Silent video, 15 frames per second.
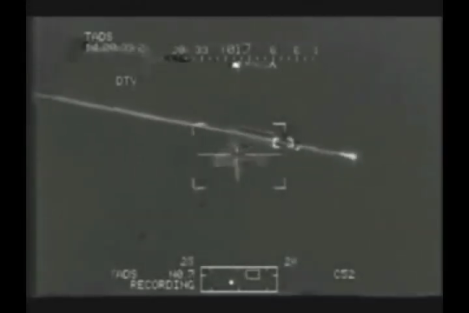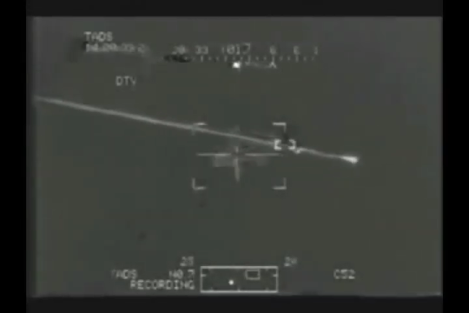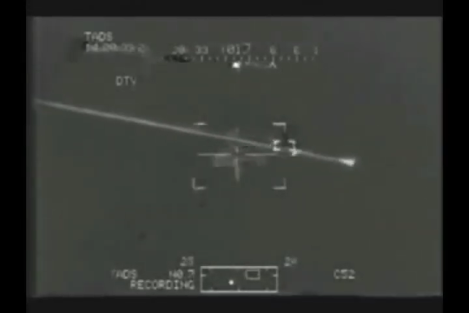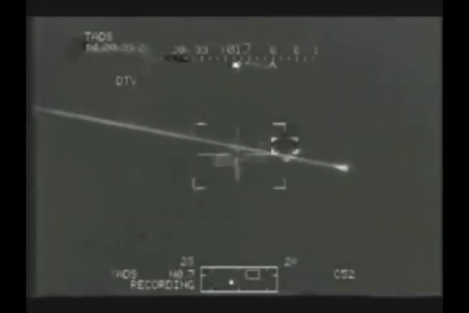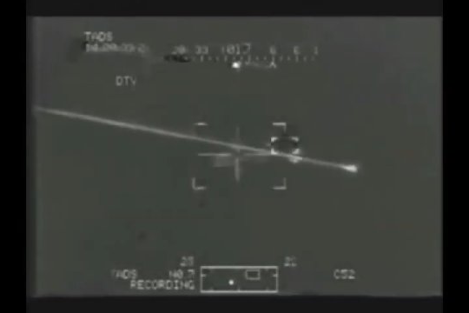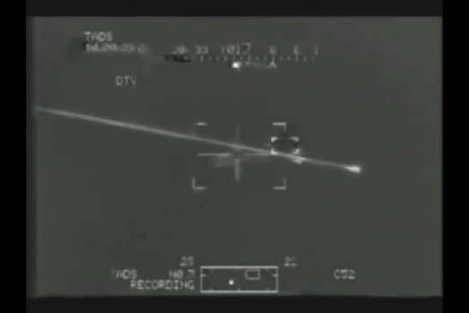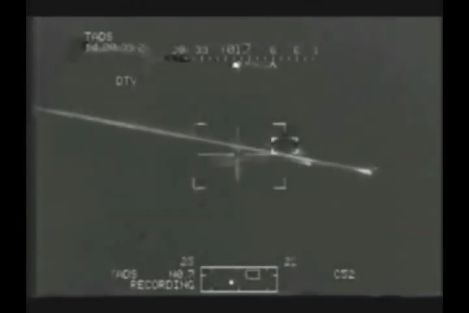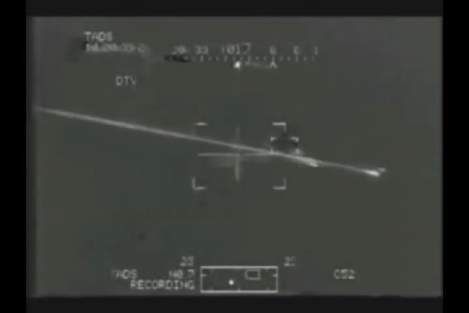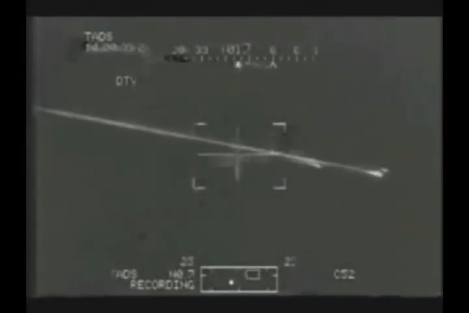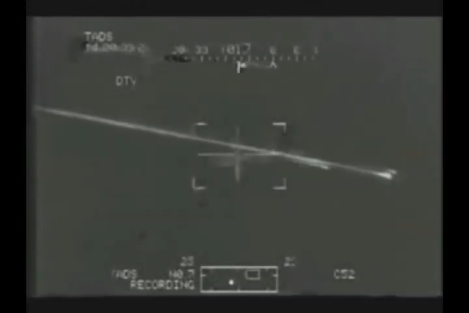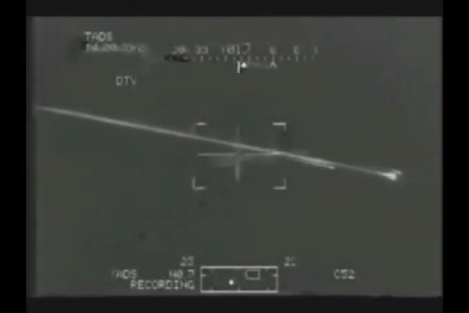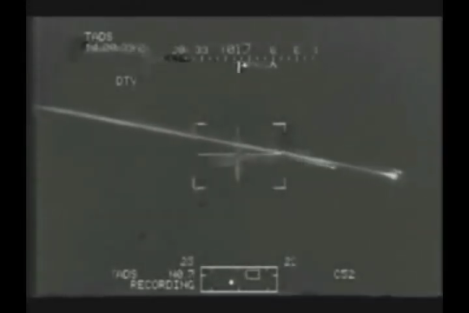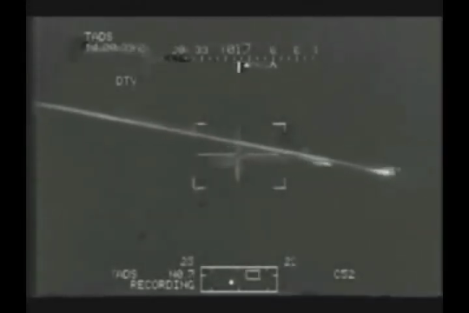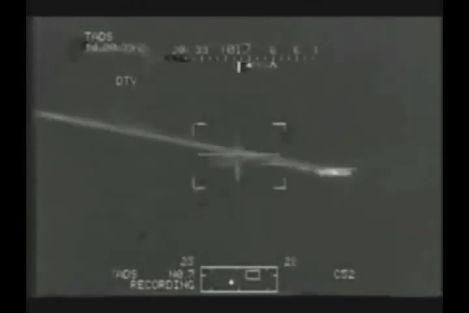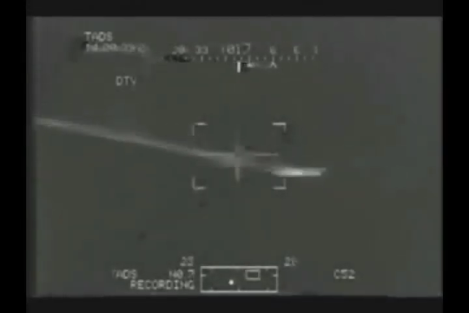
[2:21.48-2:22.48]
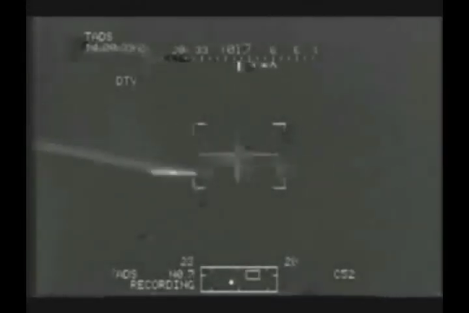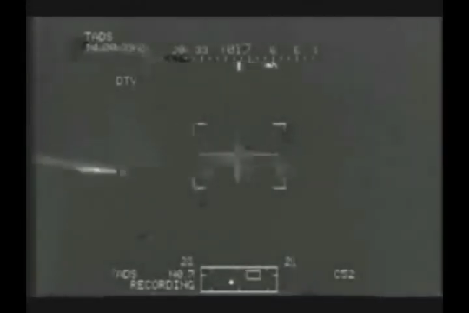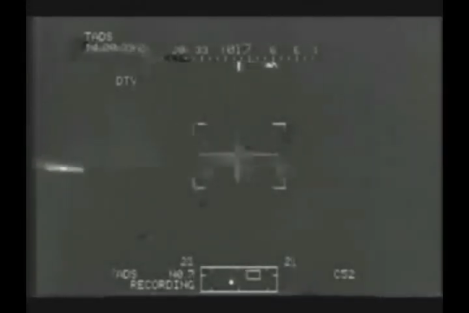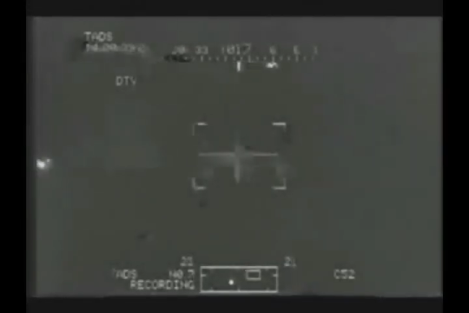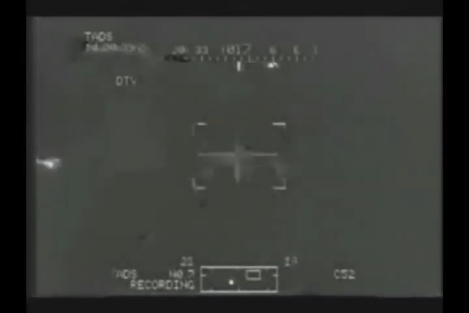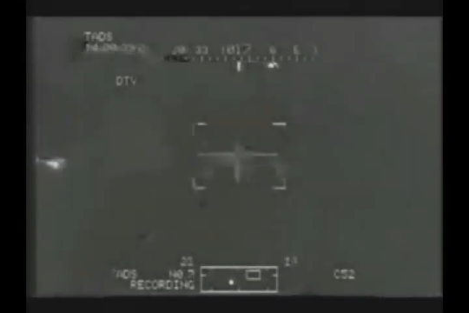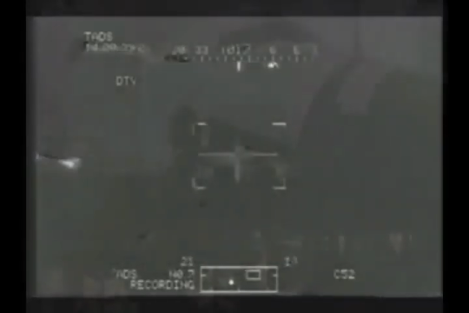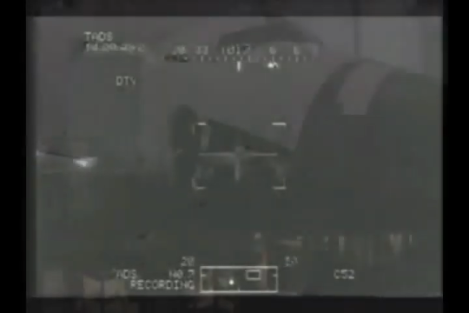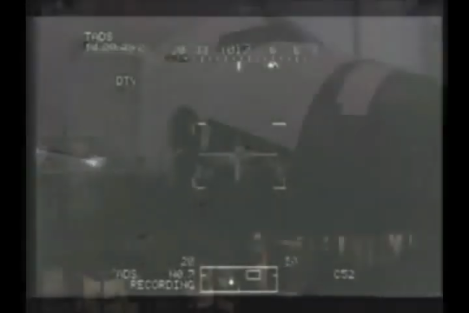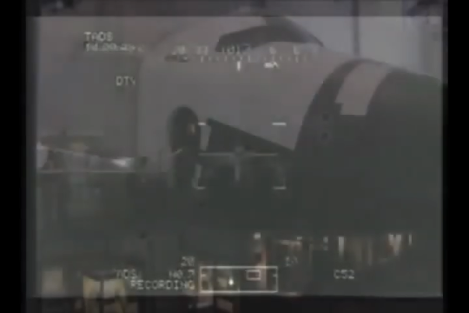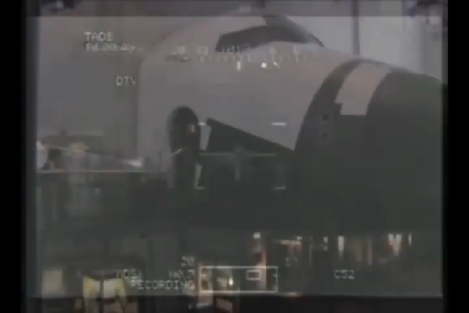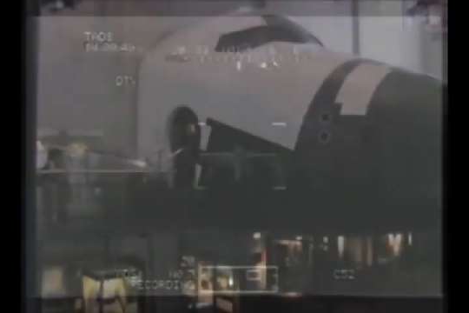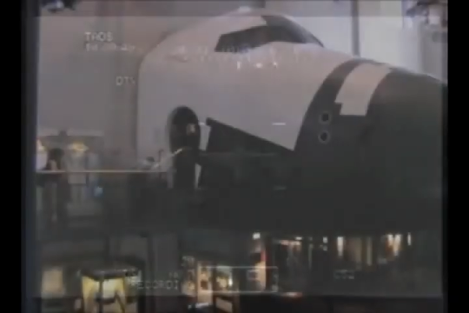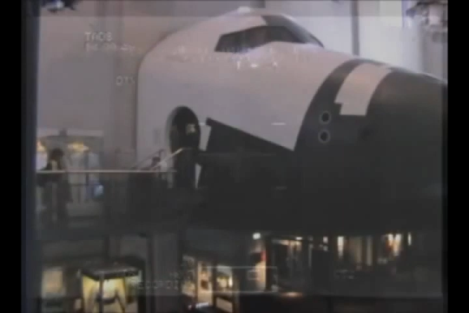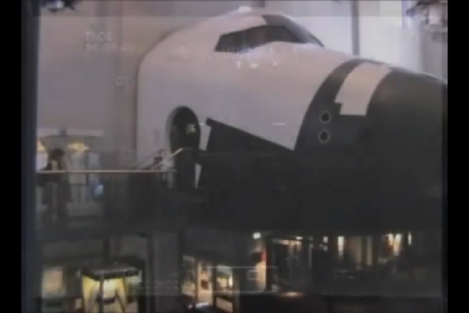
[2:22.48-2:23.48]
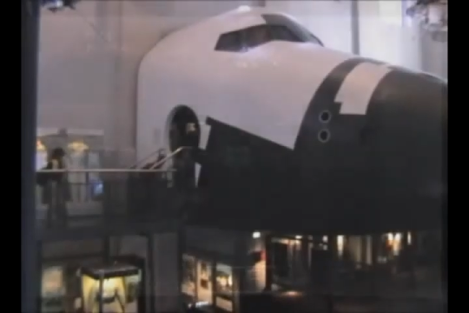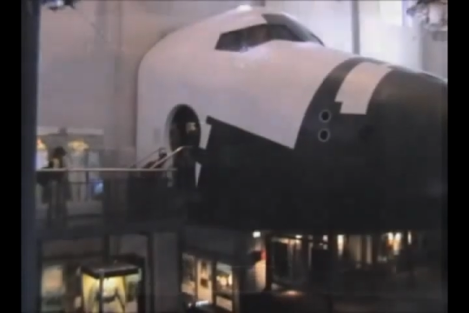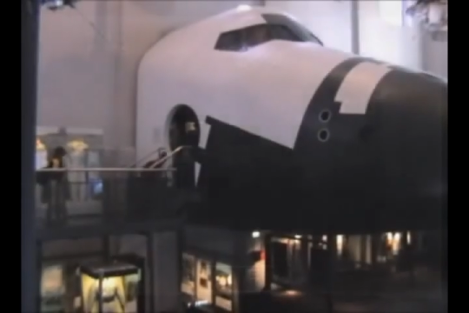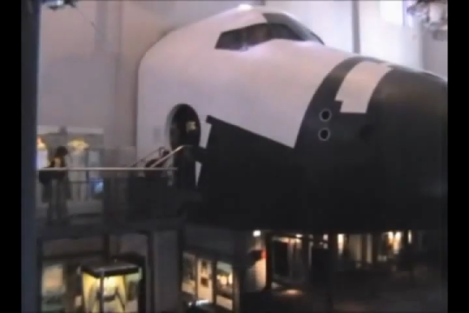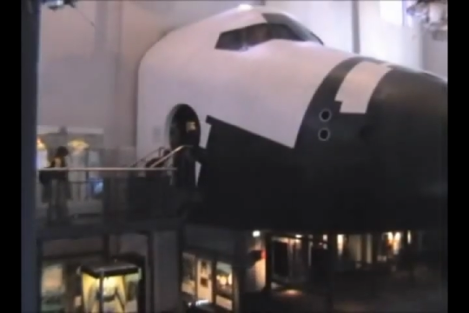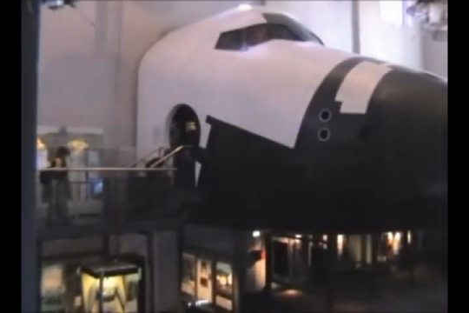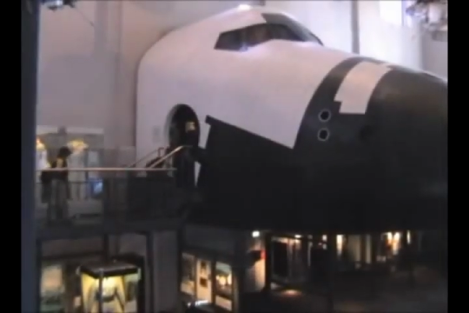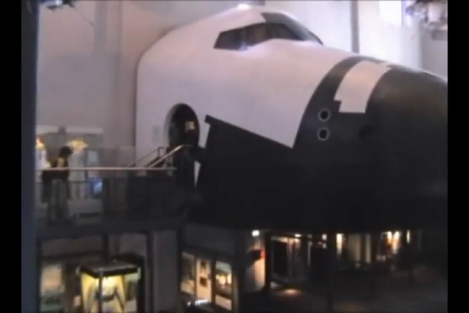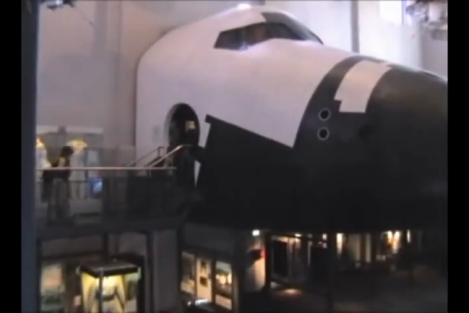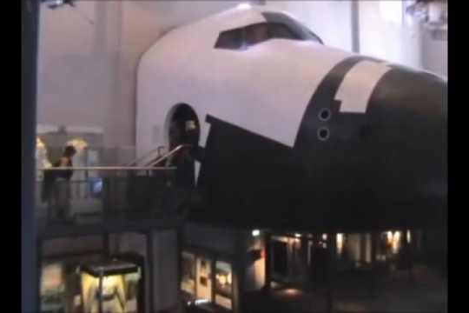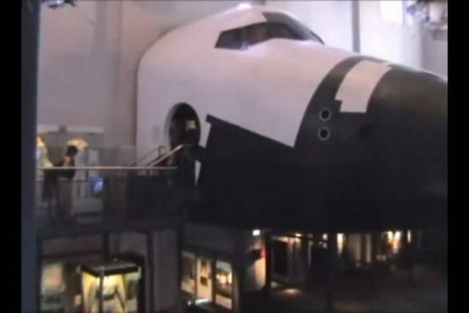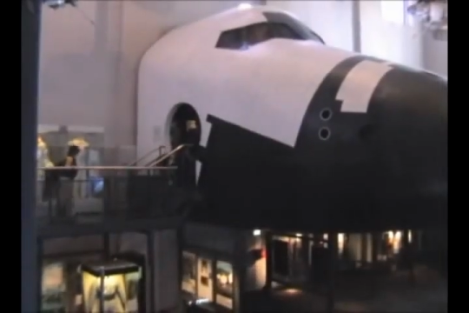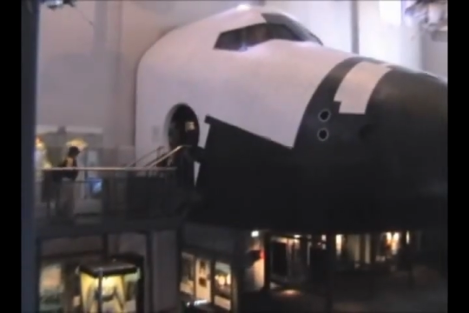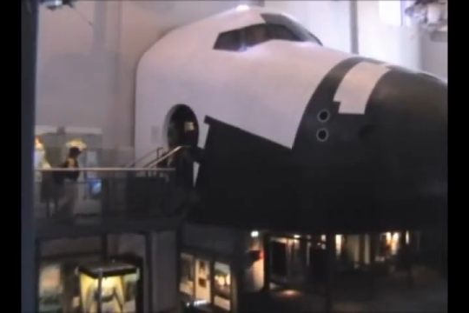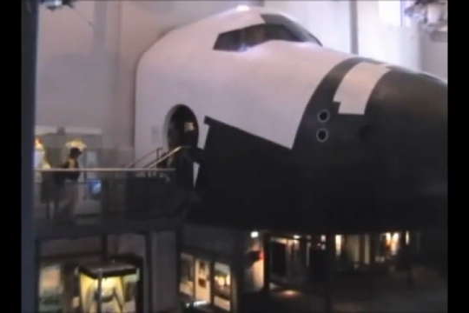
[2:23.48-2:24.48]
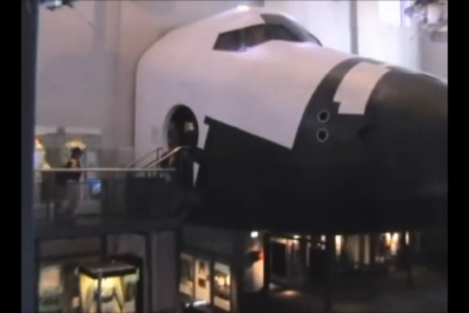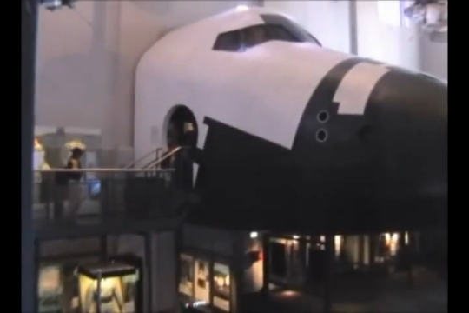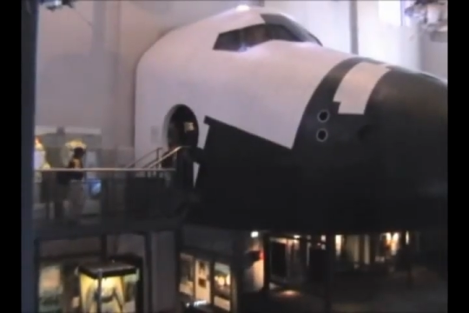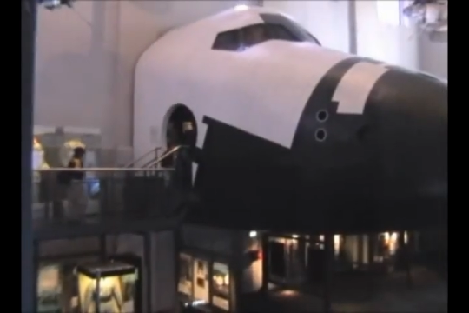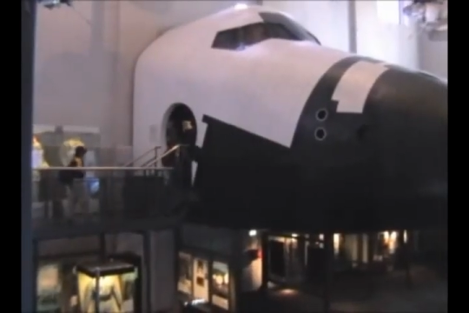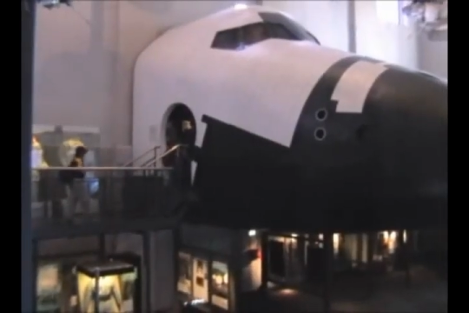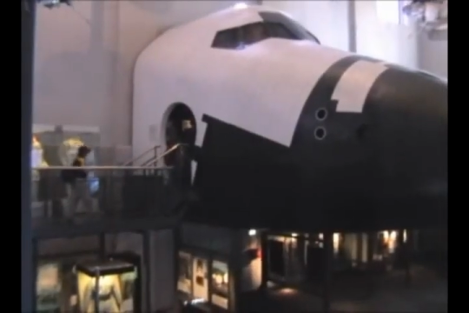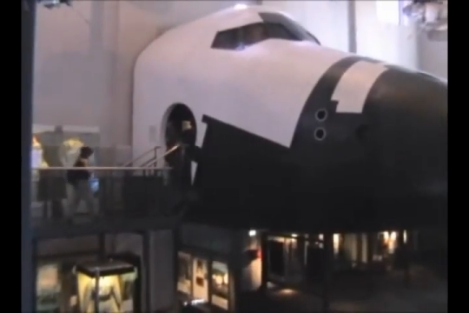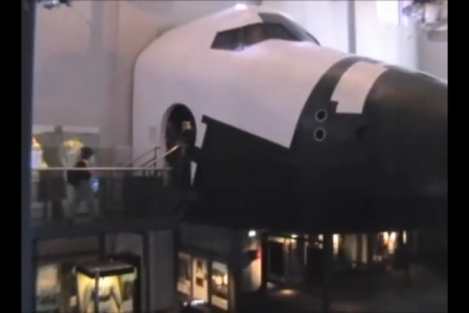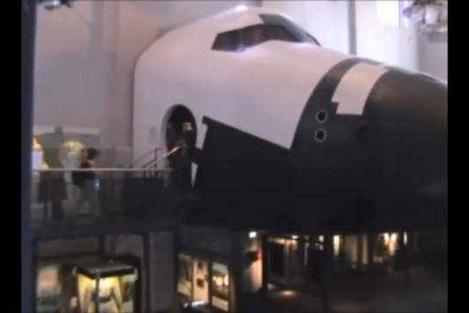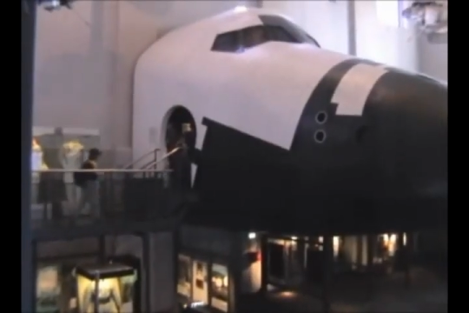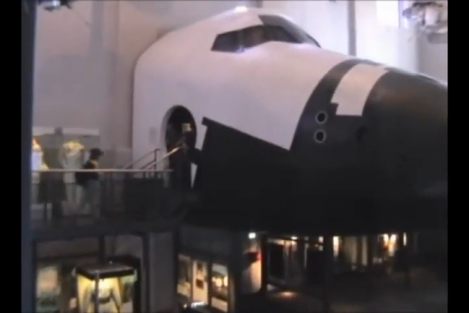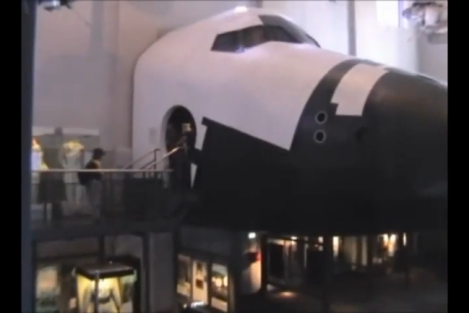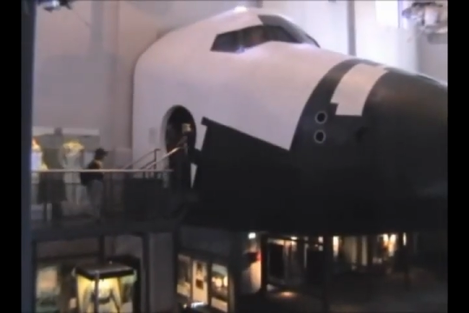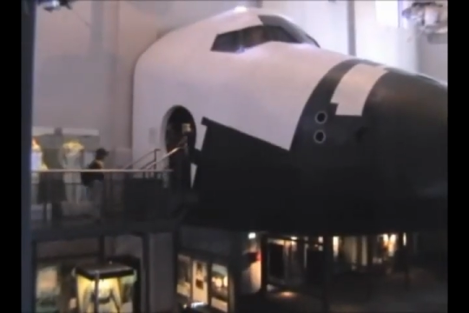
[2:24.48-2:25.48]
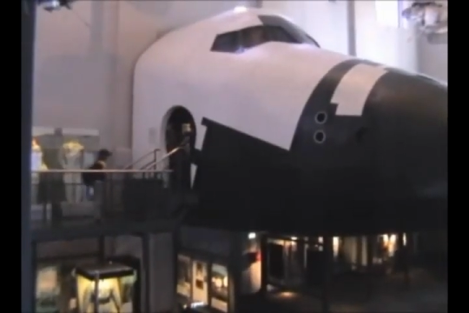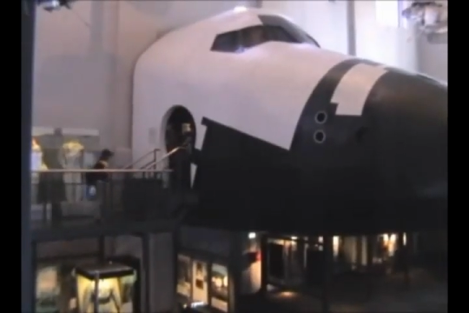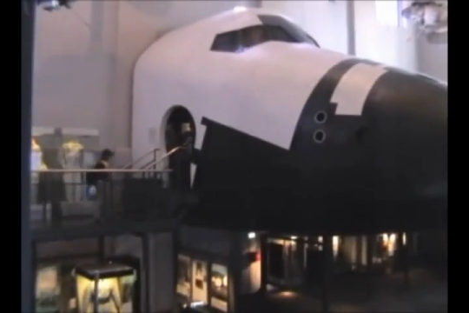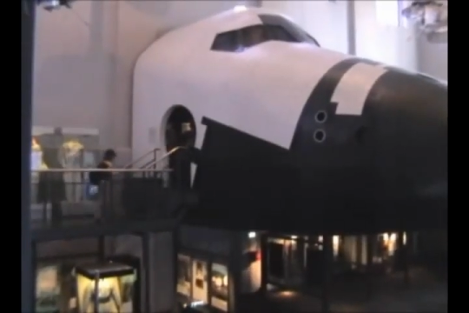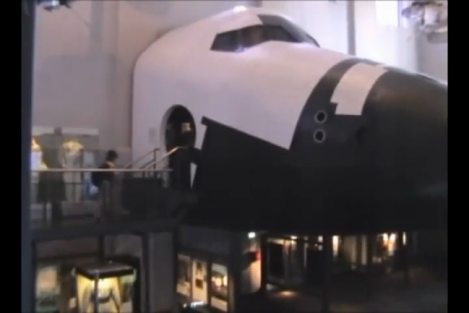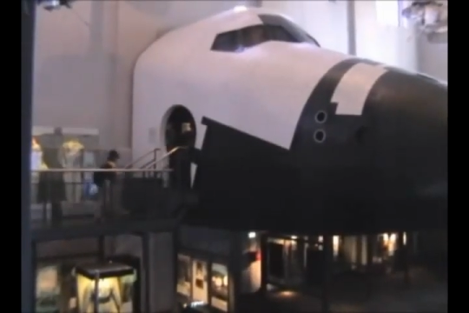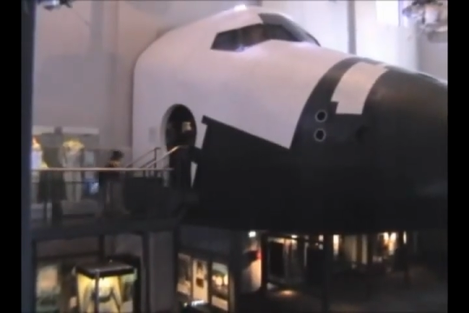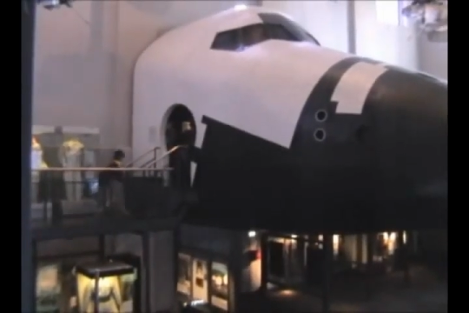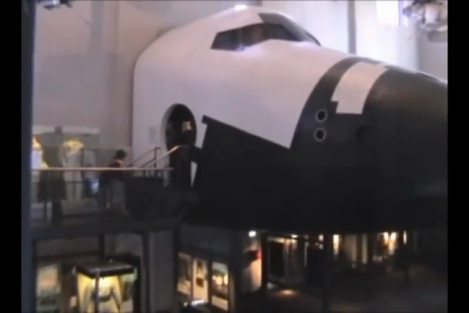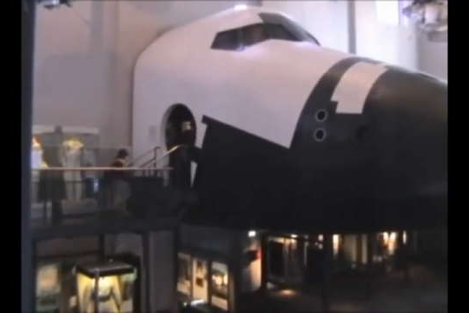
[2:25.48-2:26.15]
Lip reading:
[unreadable: no face in view]